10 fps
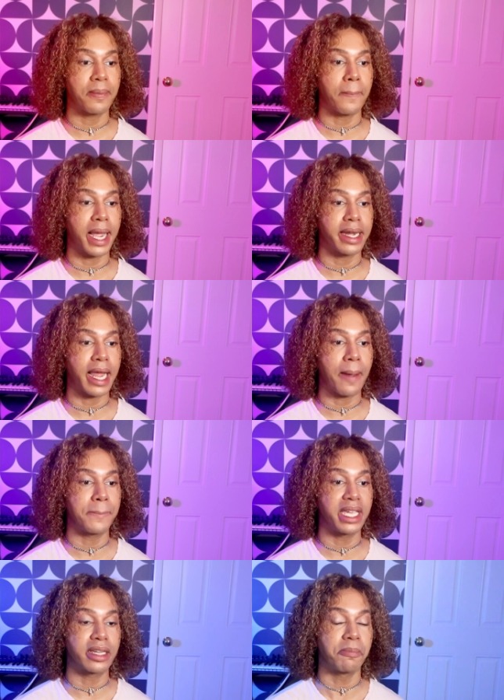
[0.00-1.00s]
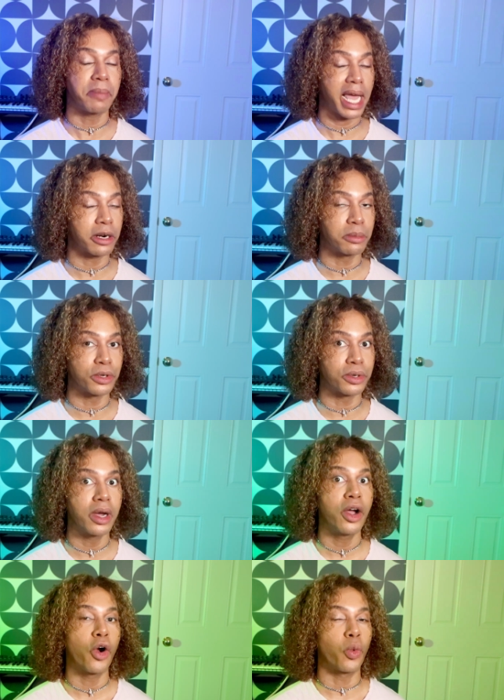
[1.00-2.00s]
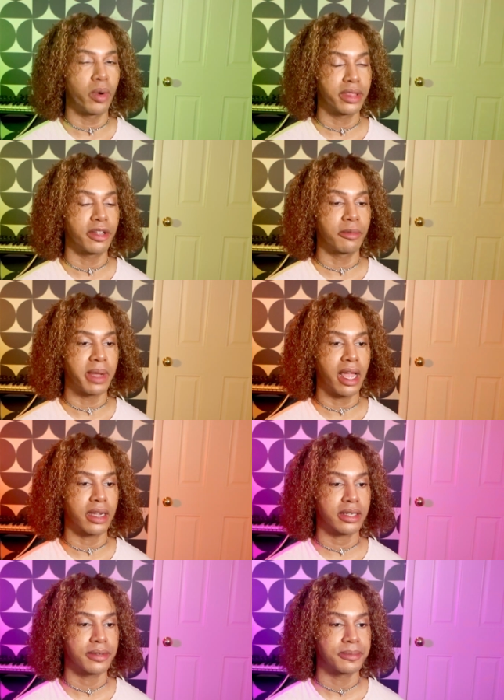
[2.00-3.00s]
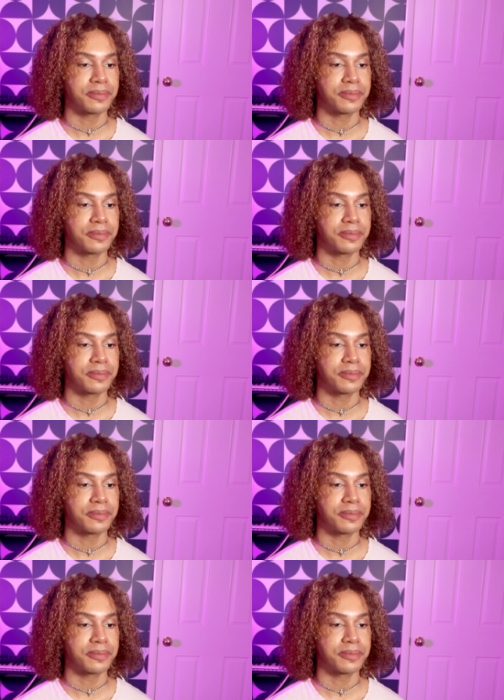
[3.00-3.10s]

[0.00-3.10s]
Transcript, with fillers: might not be compatible with your Mac.